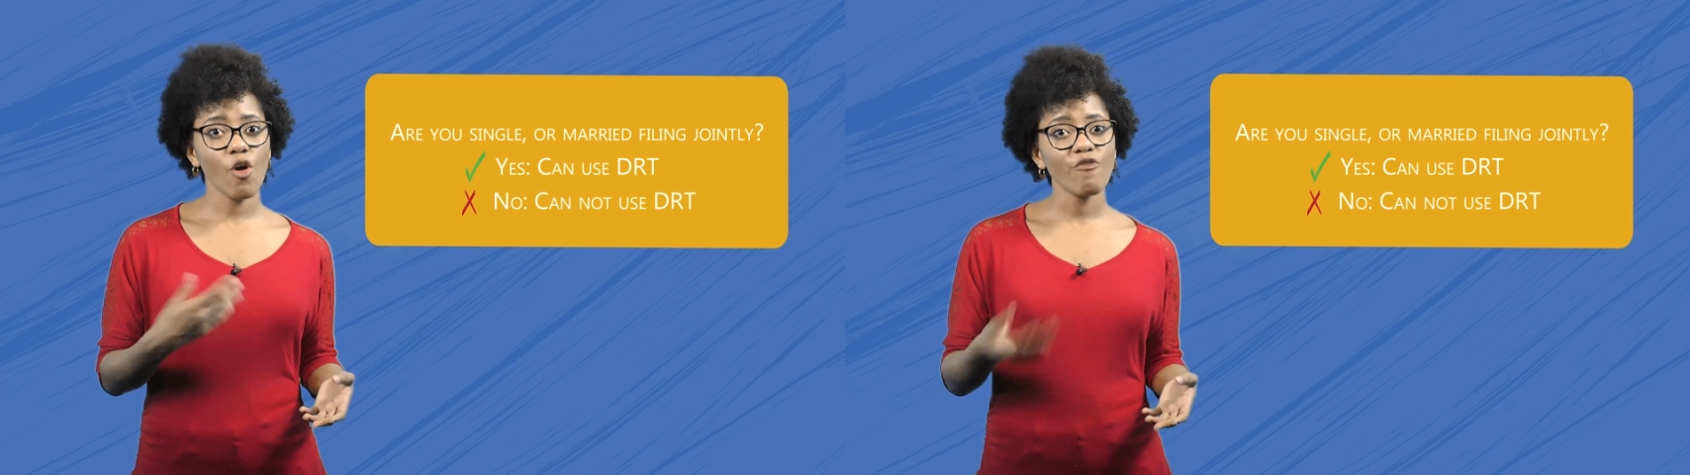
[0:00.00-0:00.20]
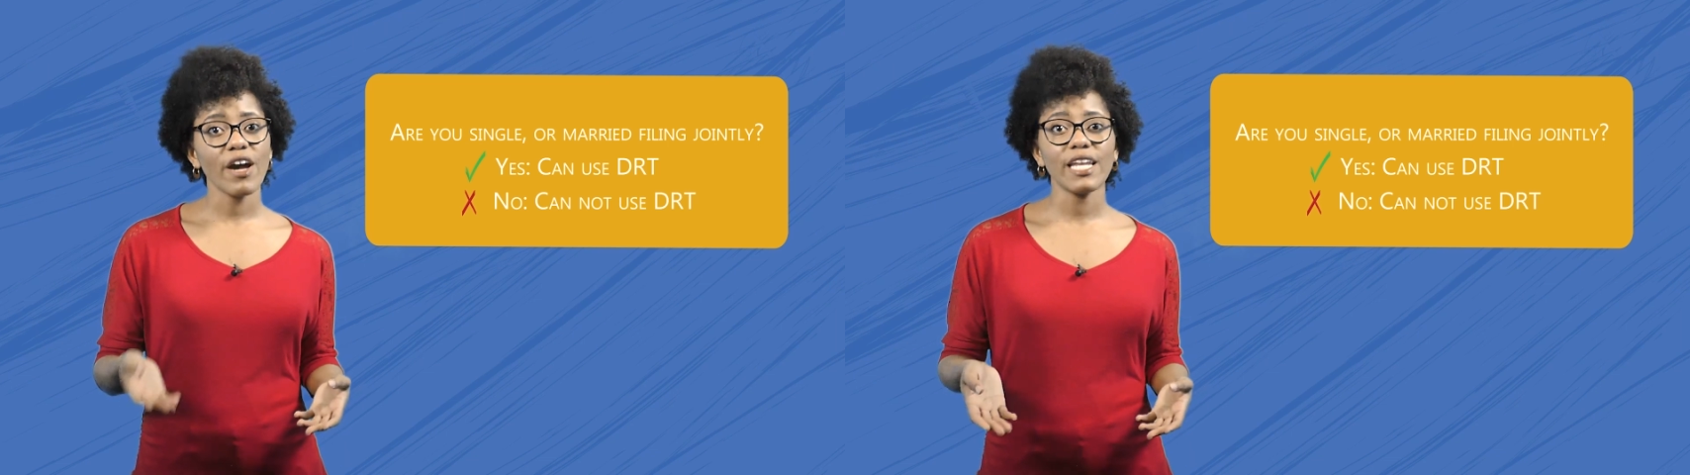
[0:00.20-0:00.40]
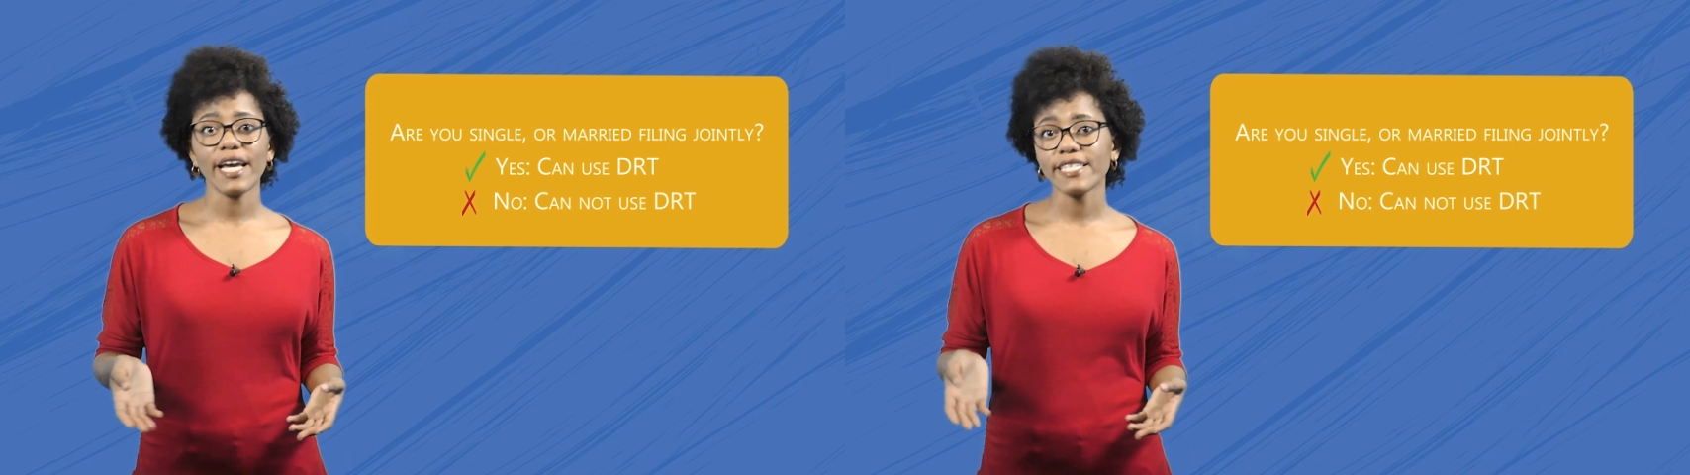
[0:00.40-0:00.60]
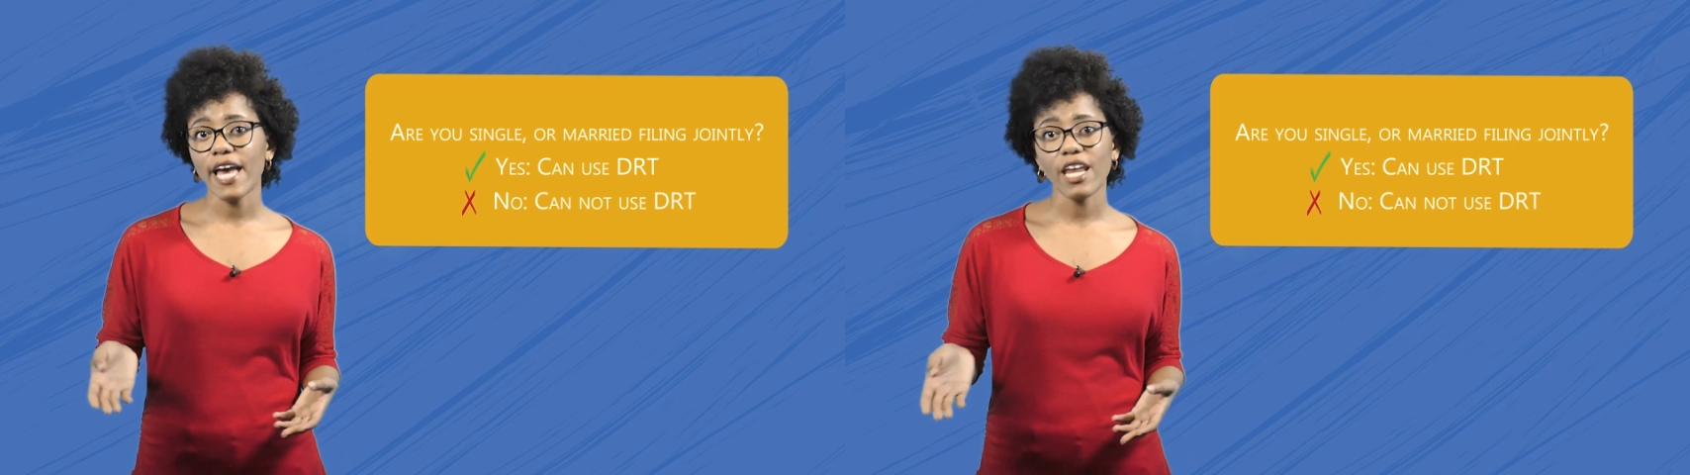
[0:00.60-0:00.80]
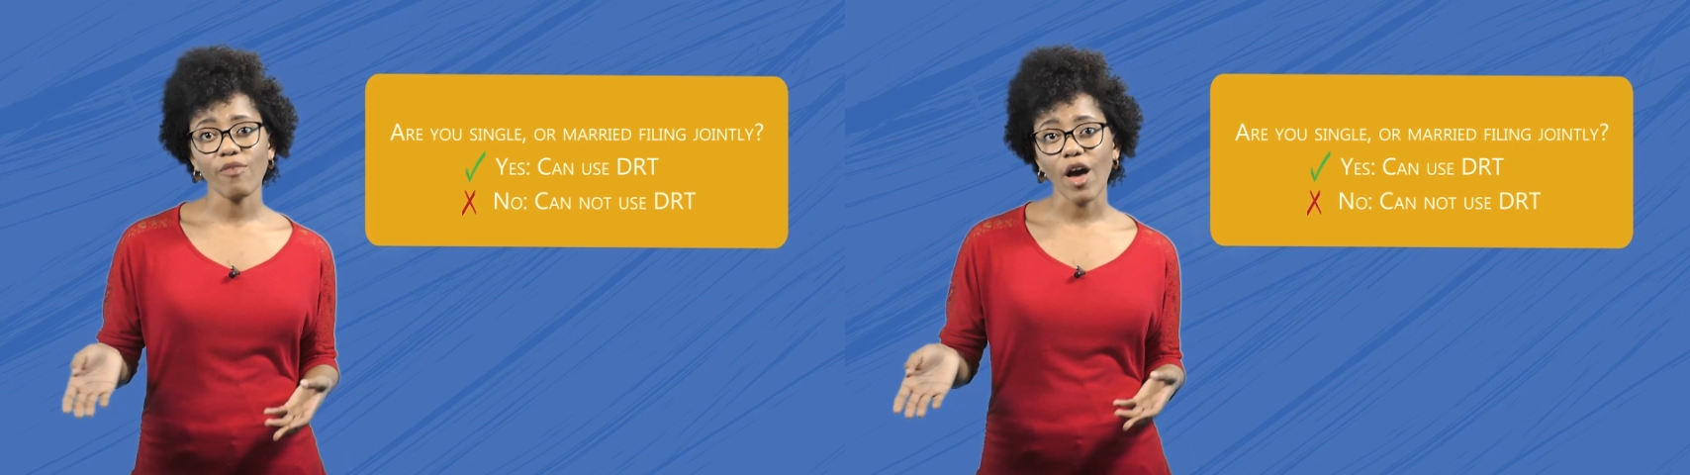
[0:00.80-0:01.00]
or filing as a
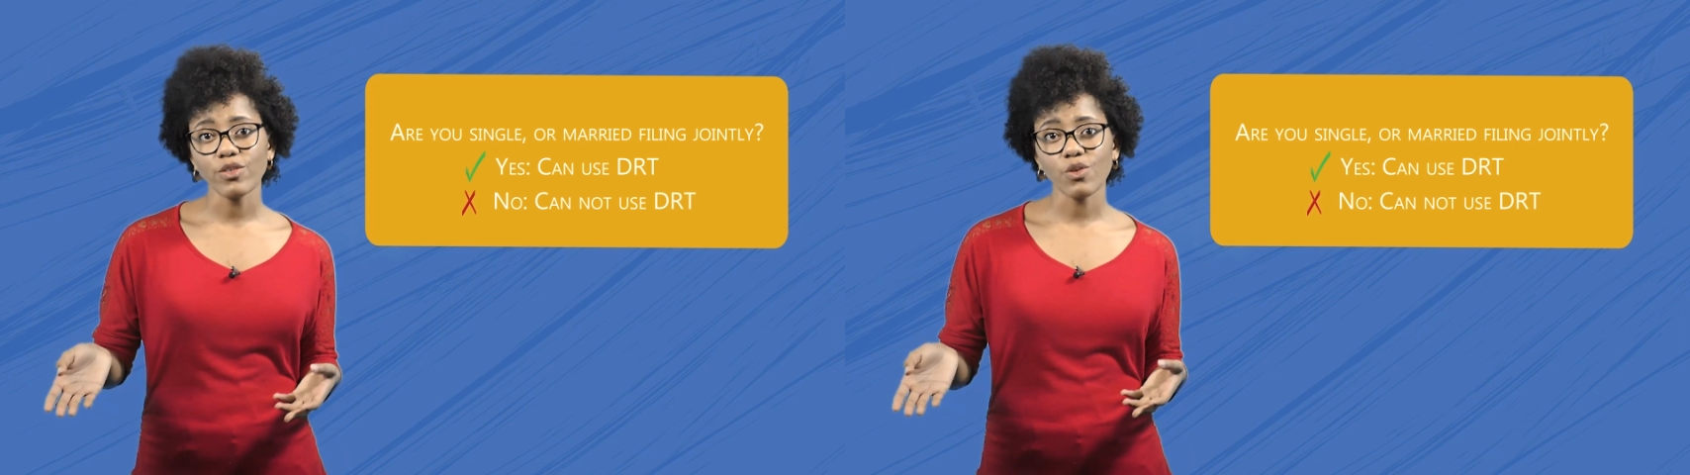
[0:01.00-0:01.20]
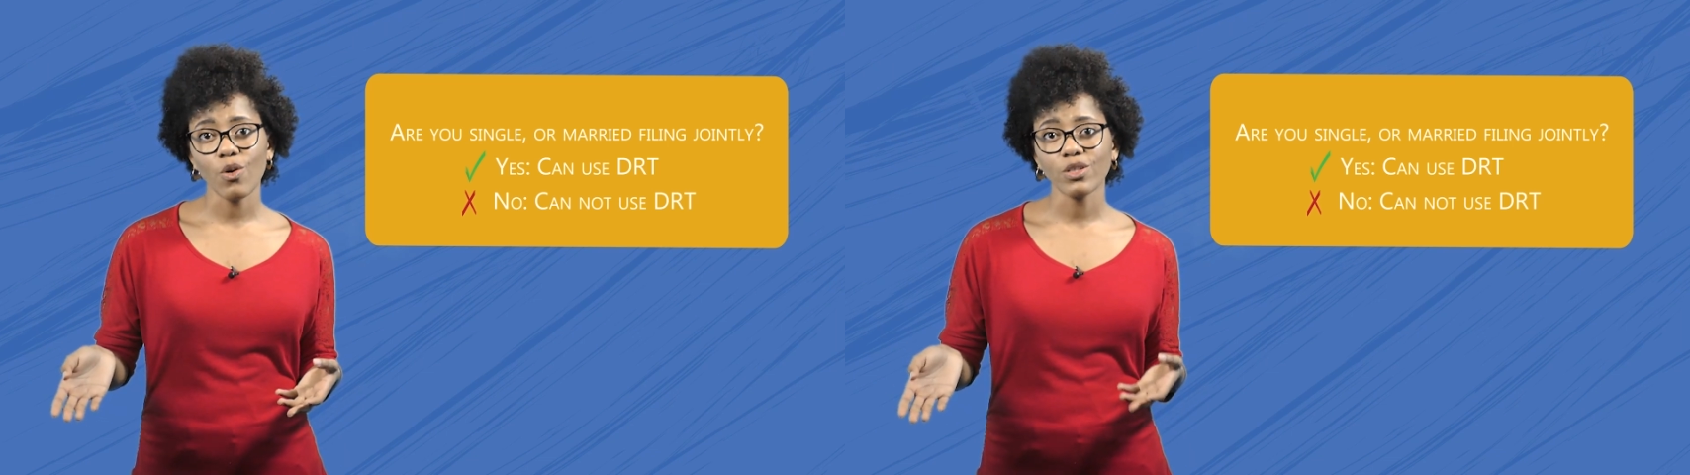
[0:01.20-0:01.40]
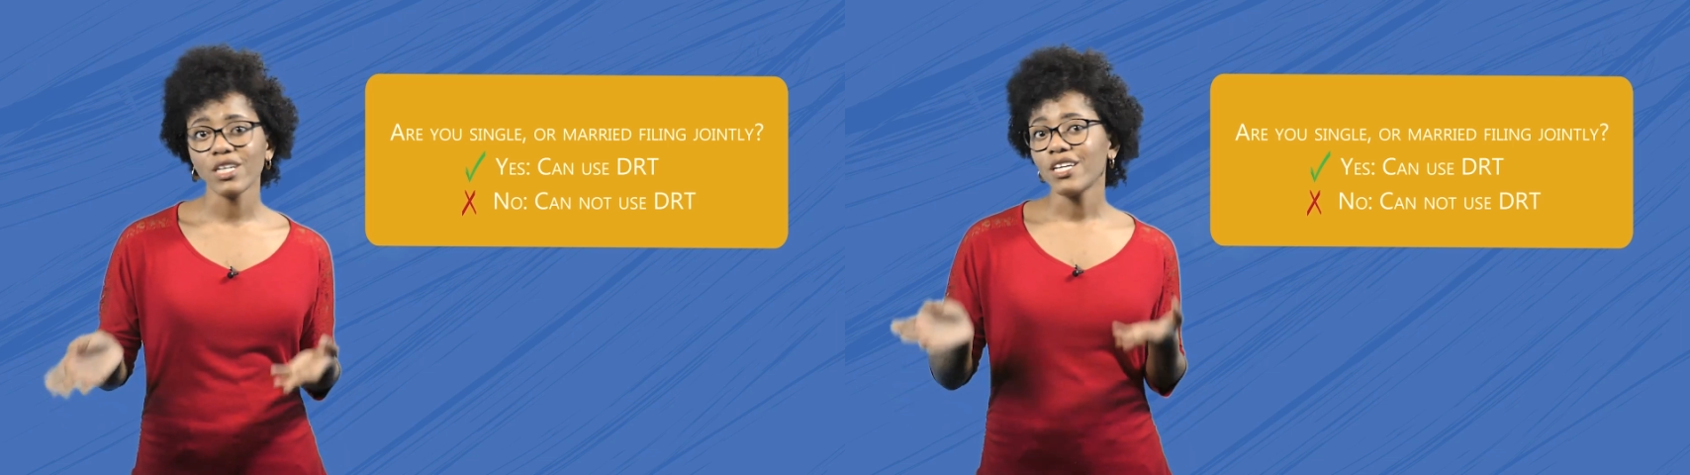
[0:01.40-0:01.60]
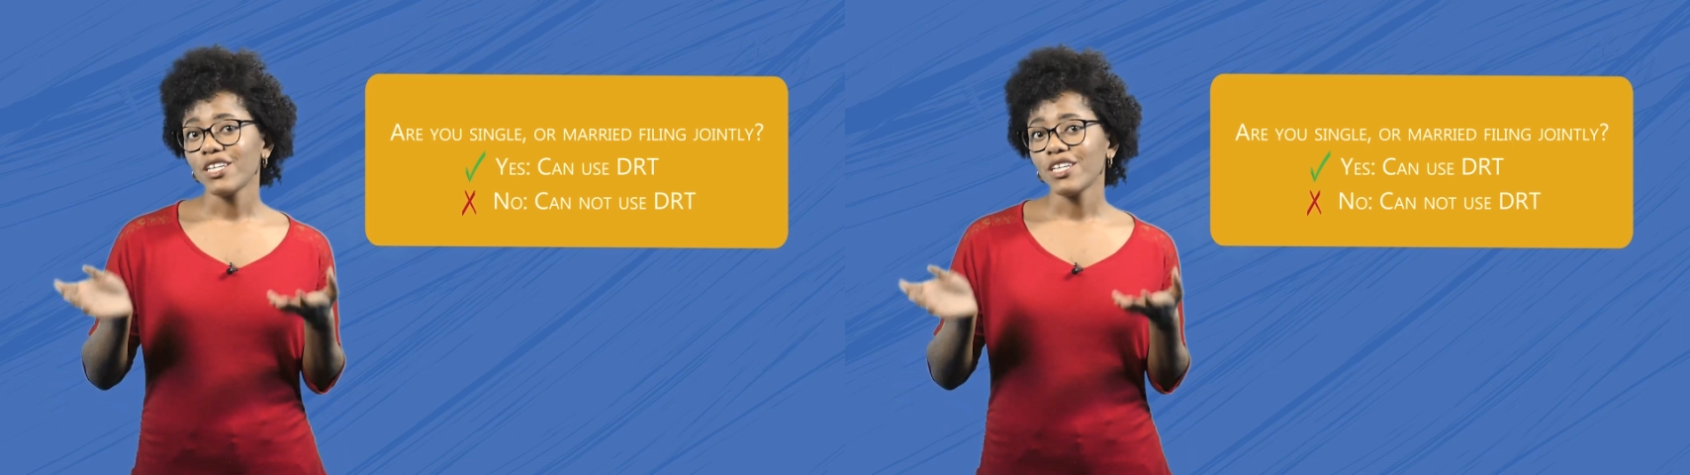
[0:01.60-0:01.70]
head of household,